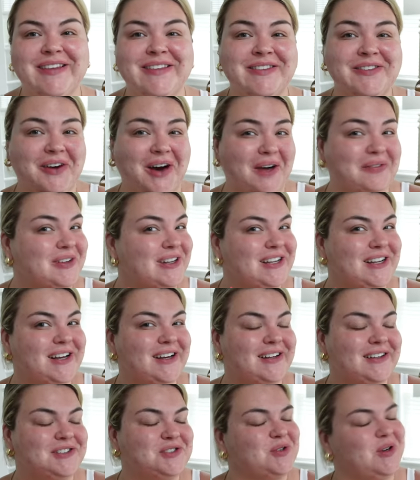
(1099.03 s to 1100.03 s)
So I'm
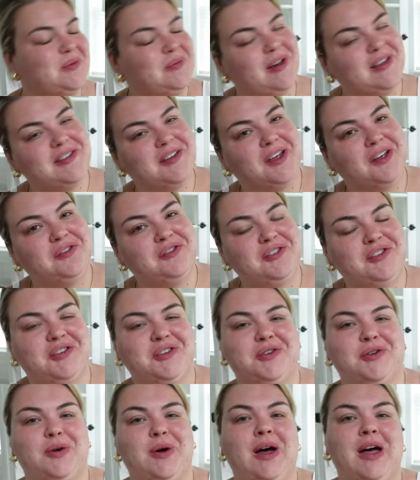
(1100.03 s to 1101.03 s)
gonna treat myself
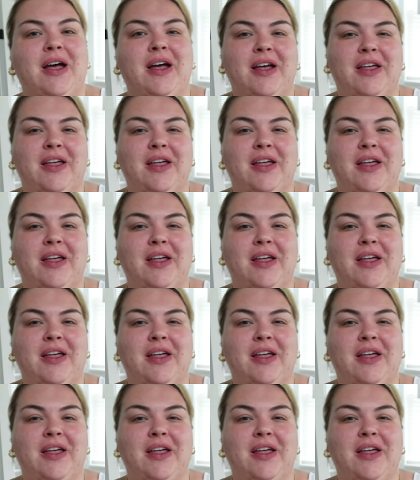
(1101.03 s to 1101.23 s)
to